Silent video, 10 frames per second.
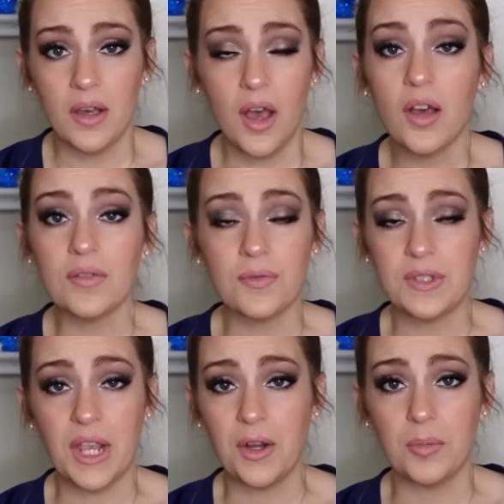of
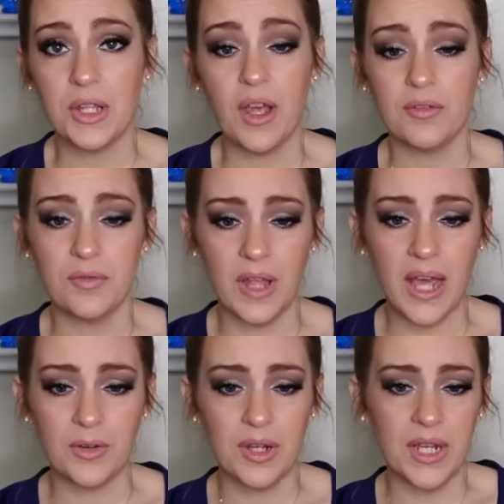terribly
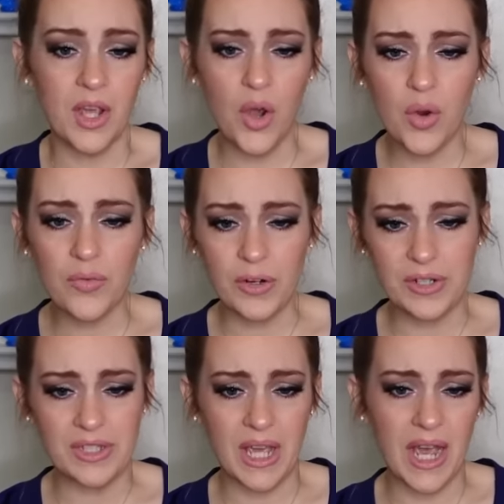unflattering,
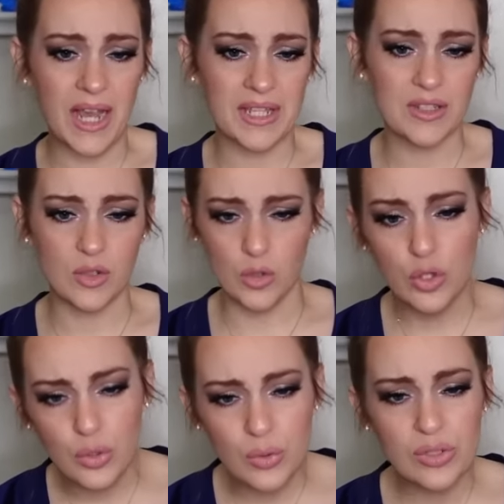oversized,
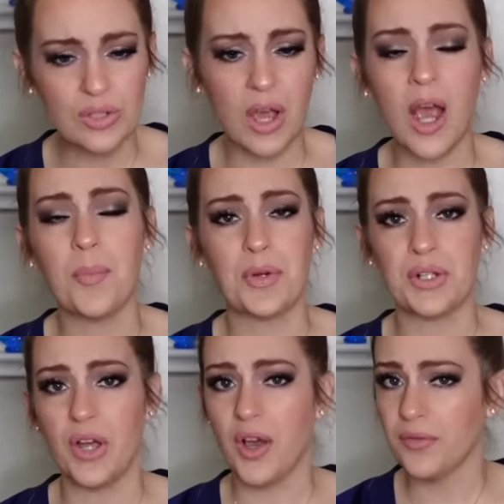loose opera
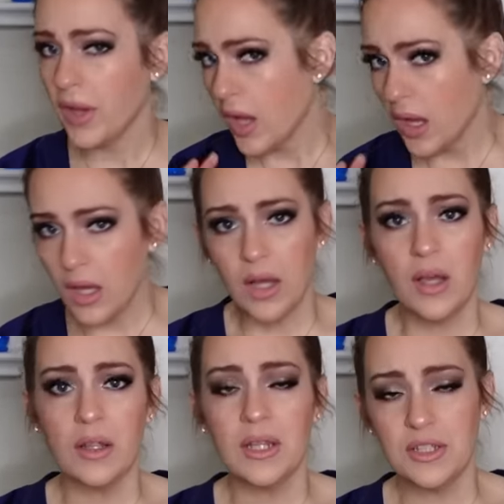glove
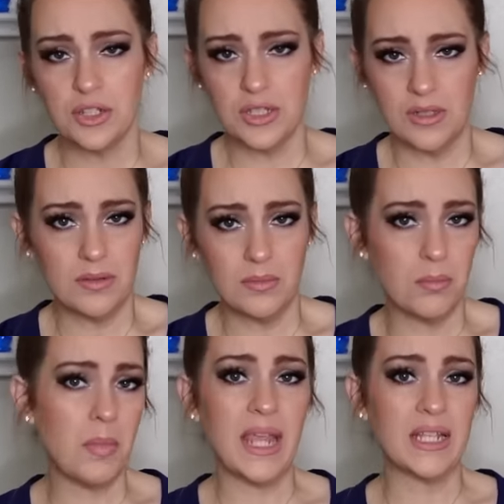Let's just
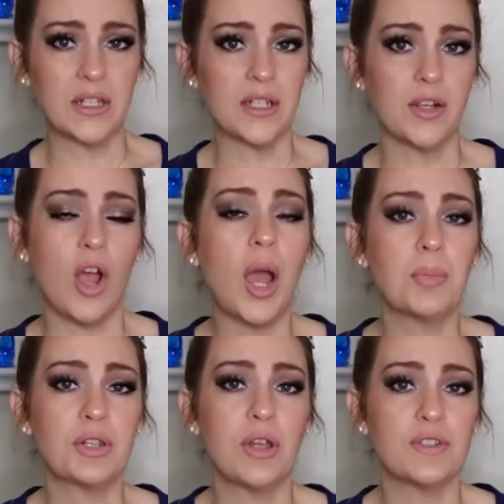make it clear opera
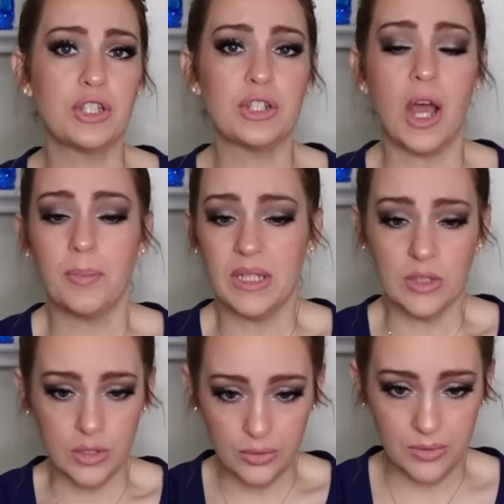gloves should not be
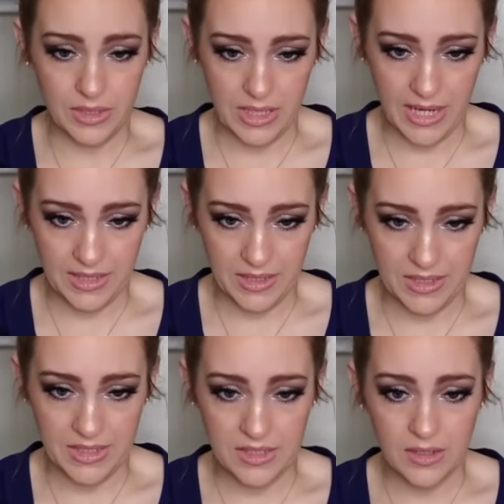loose like
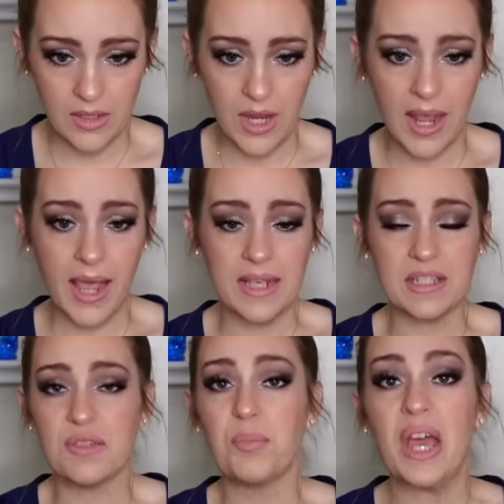this,
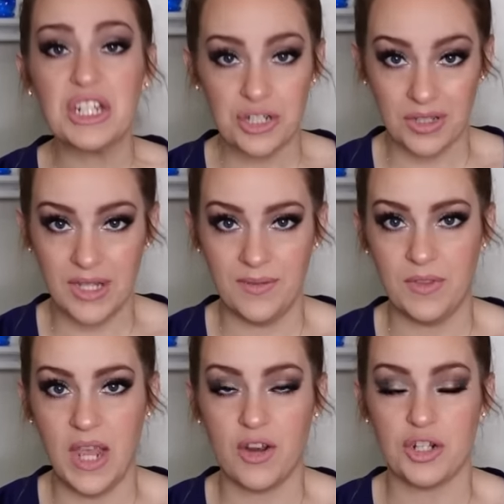especially if
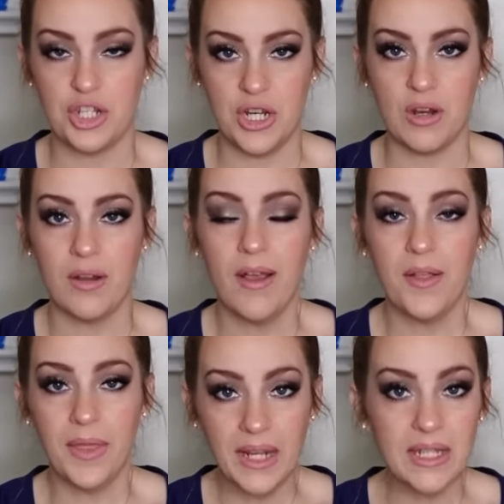they are sheer.
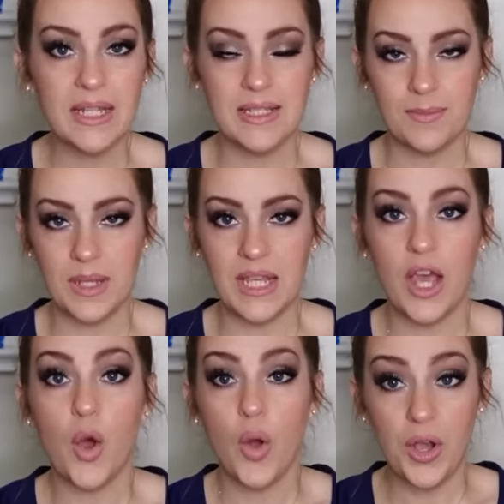They need to be
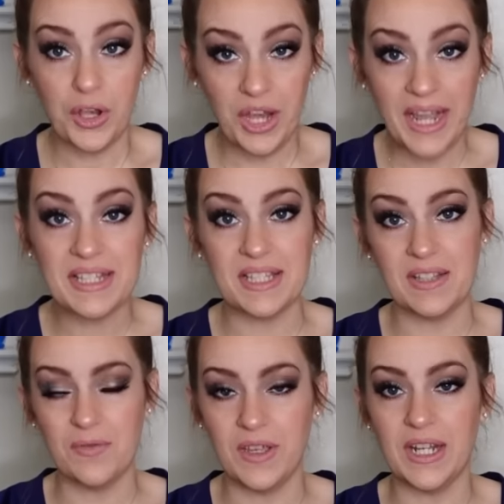nicely
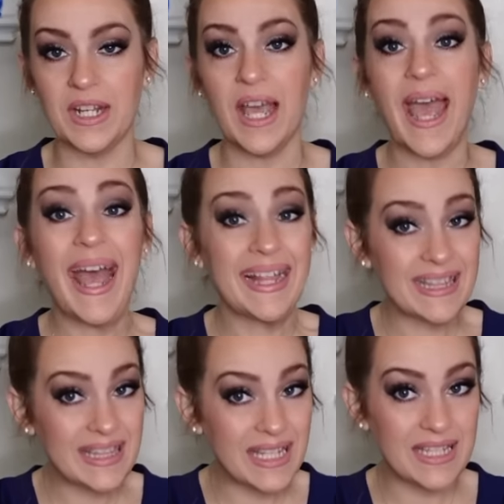fitted at
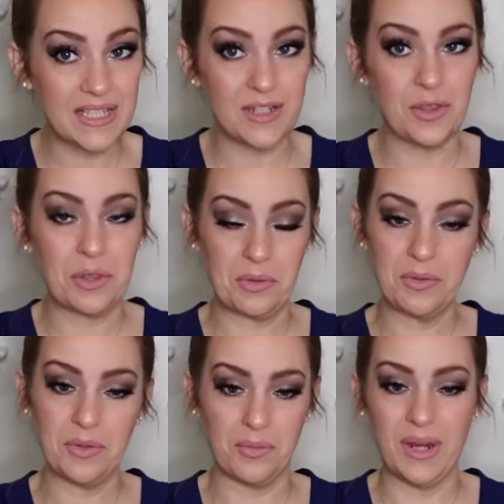least through
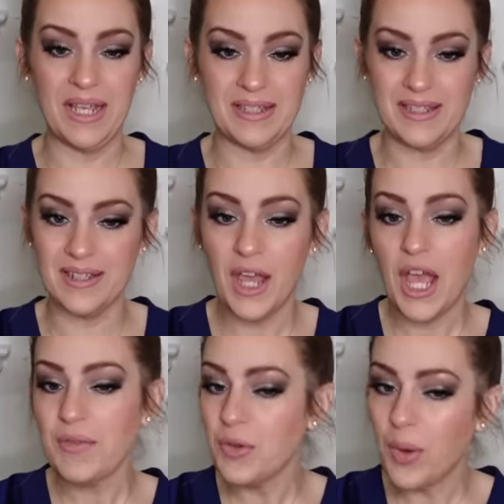the wrist.
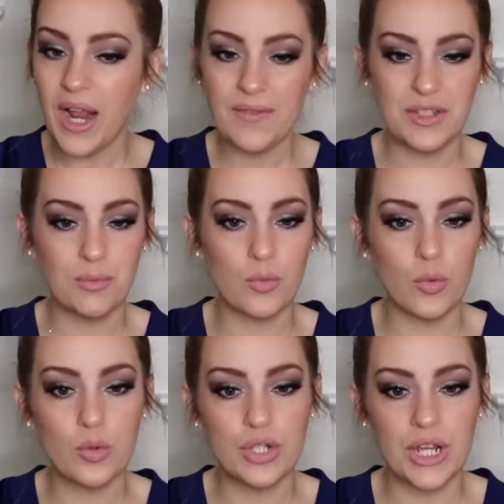If you want to have some
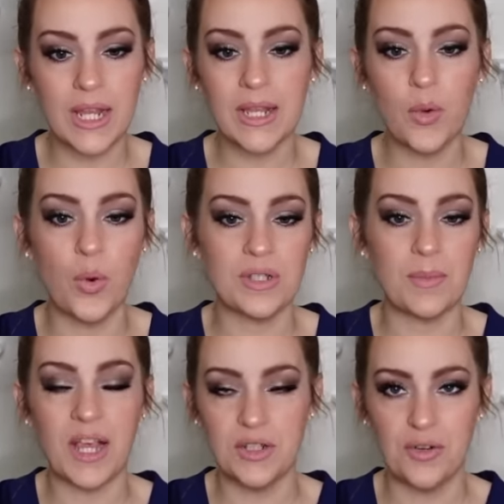rouging or some
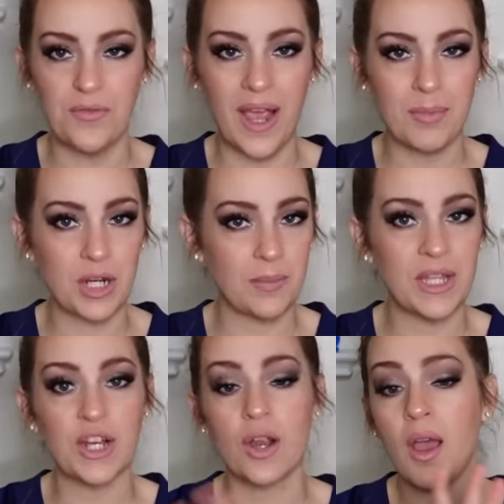extra fabric up
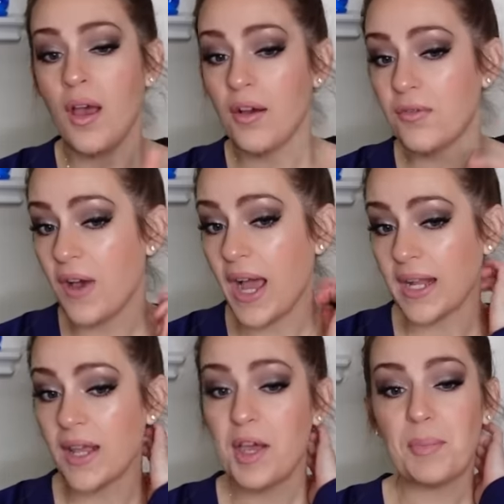here, fine,
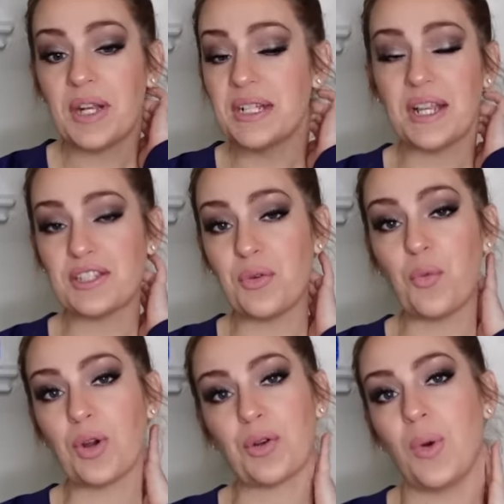but it doesn't
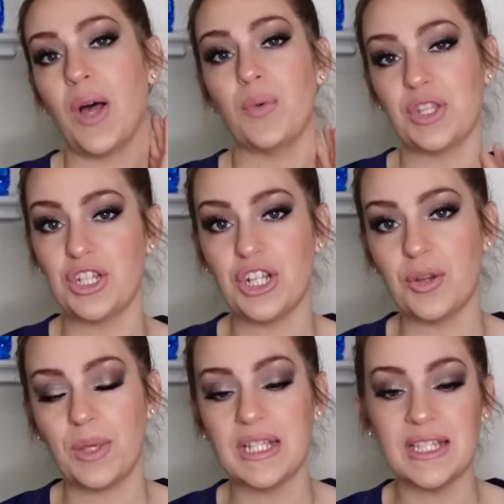work well with sheer
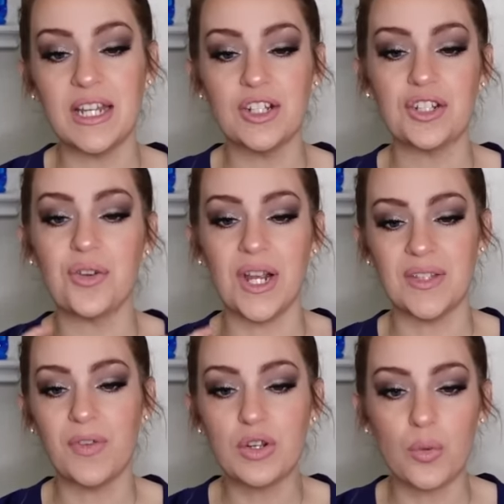because then it just creates
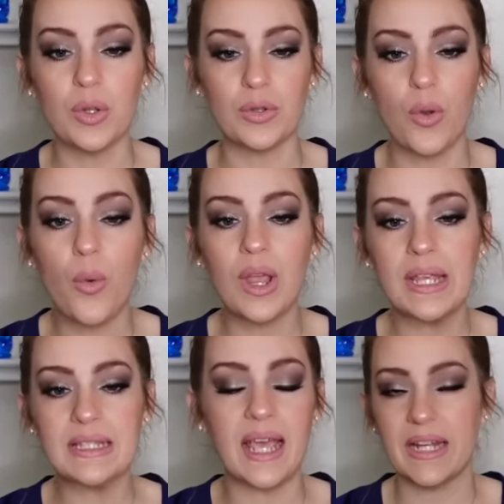visual
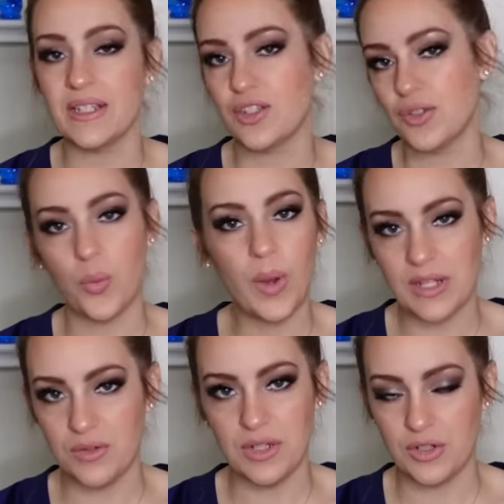noise that is just way
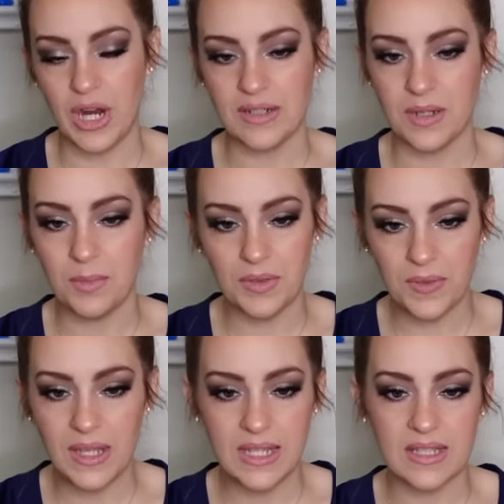too distracting. But
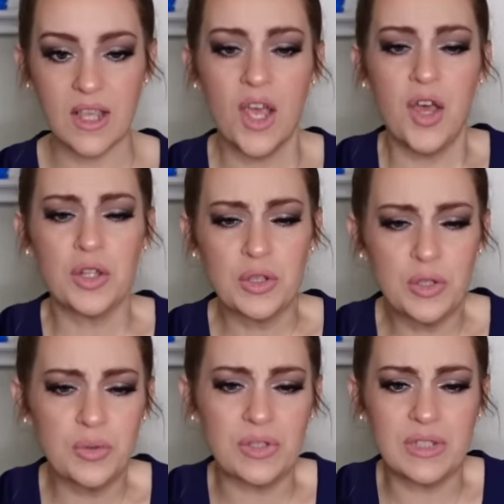these
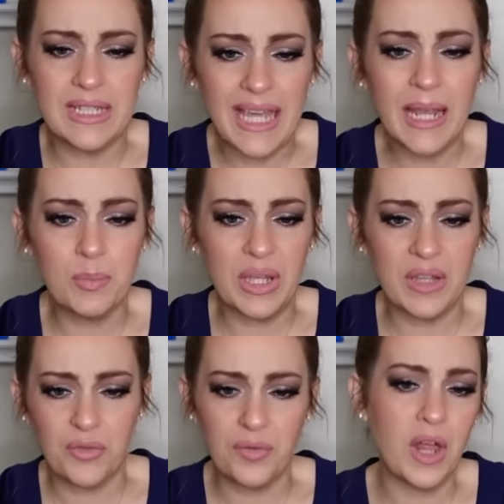loose, gaping,
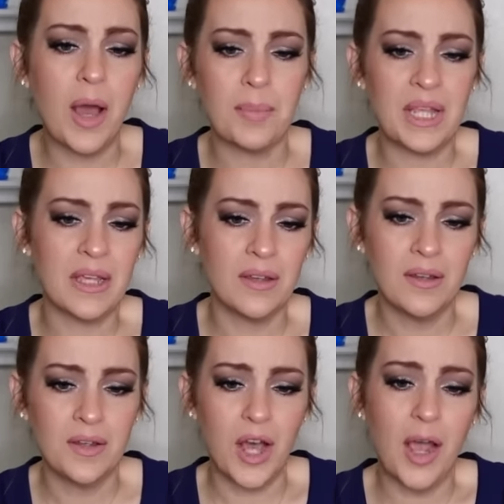flopping
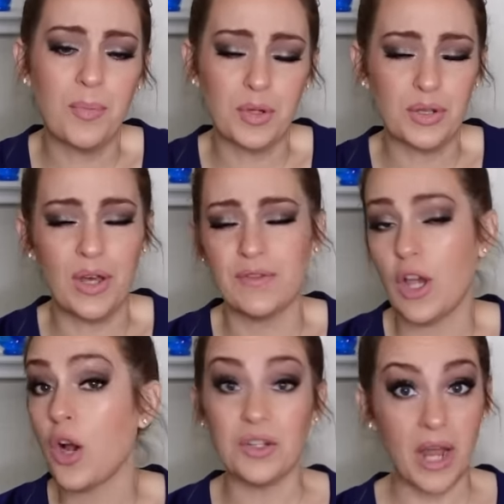opera gloves
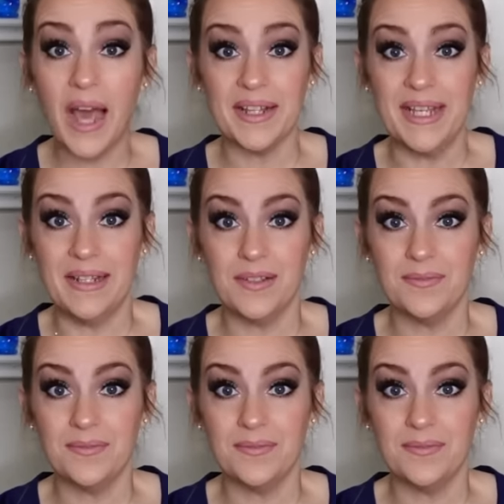are not it.